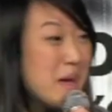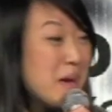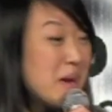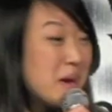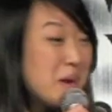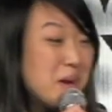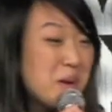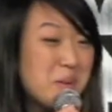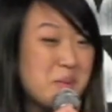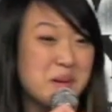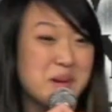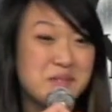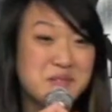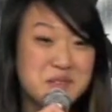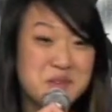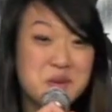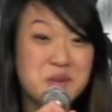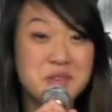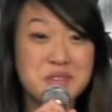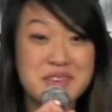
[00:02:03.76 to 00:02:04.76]
No, but I've
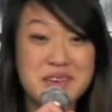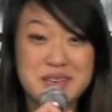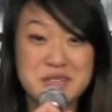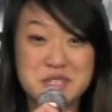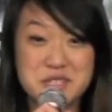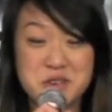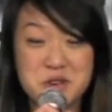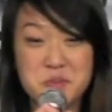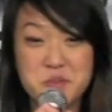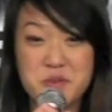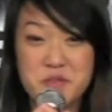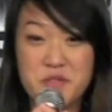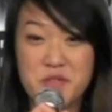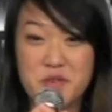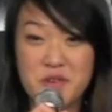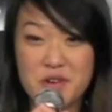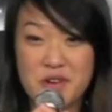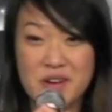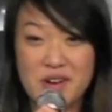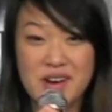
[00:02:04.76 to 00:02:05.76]
told that joke
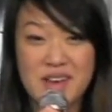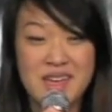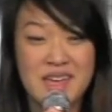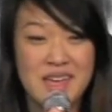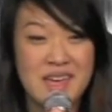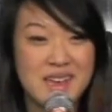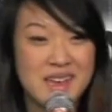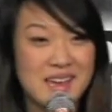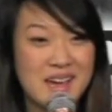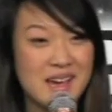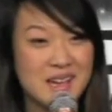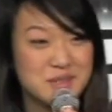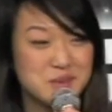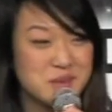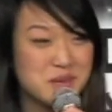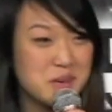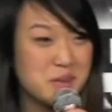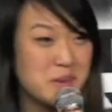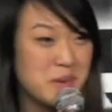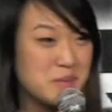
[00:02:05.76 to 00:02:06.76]
before, and guys would
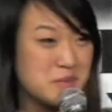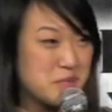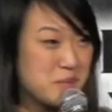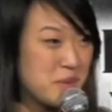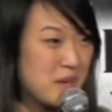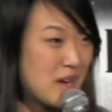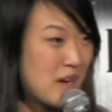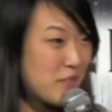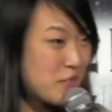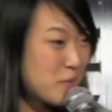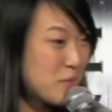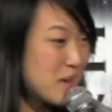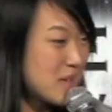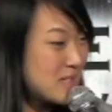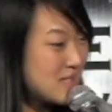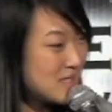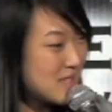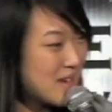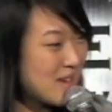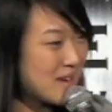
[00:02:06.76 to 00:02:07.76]
come up to me after my
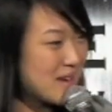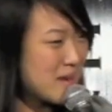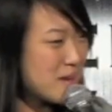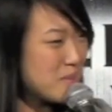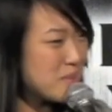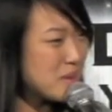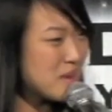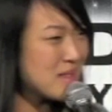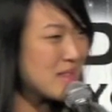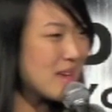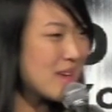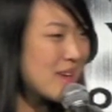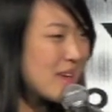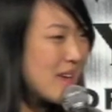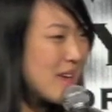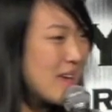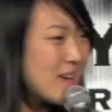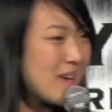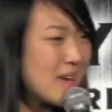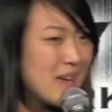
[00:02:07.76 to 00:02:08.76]
set and be like,
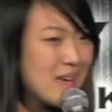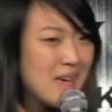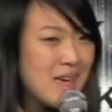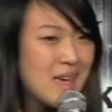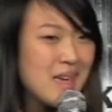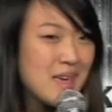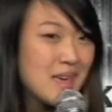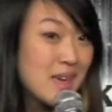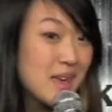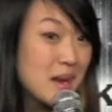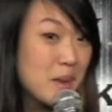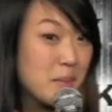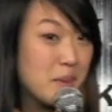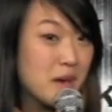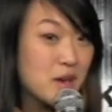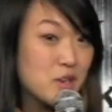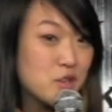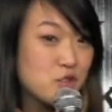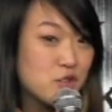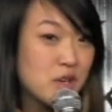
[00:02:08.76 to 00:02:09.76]
hey, can I buy
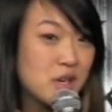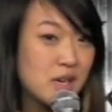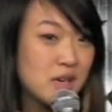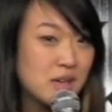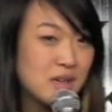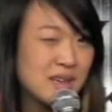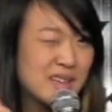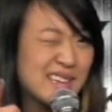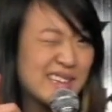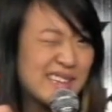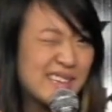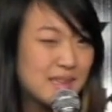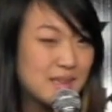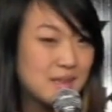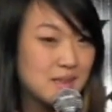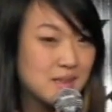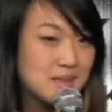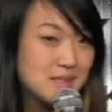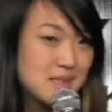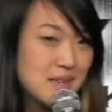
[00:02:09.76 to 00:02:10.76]
you a drink?
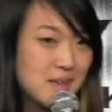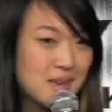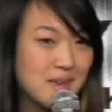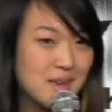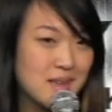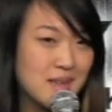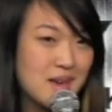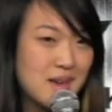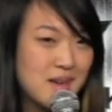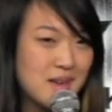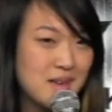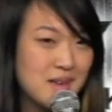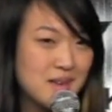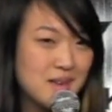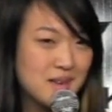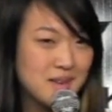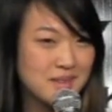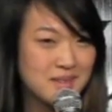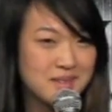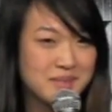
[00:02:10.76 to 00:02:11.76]
Tequila?
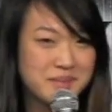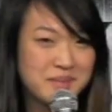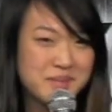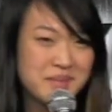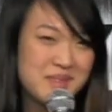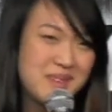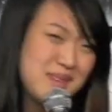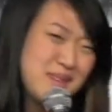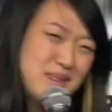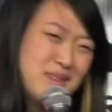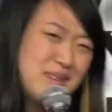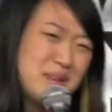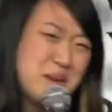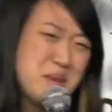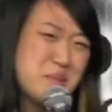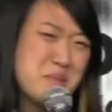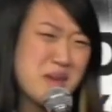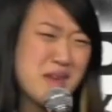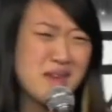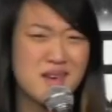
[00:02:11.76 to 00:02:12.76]

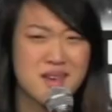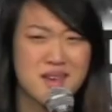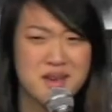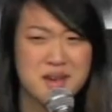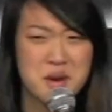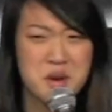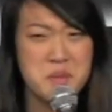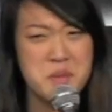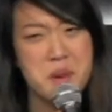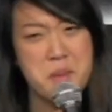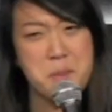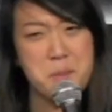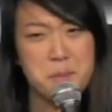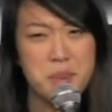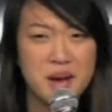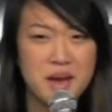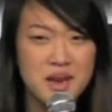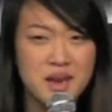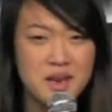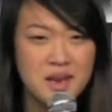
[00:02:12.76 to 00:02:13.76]
I'm like, come on,
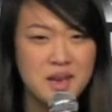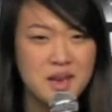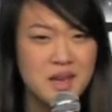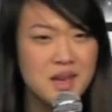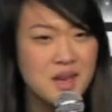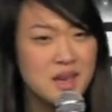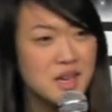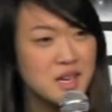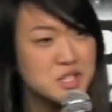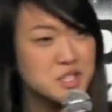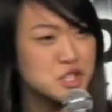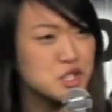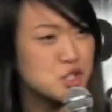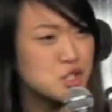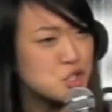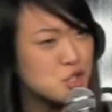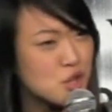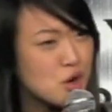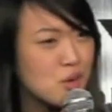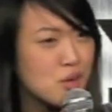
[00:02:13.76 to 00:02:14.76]
buddy, it's a
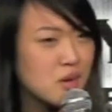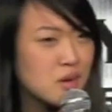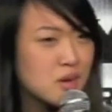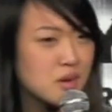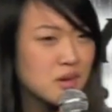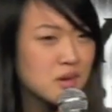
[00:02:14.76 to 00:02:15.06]
joke.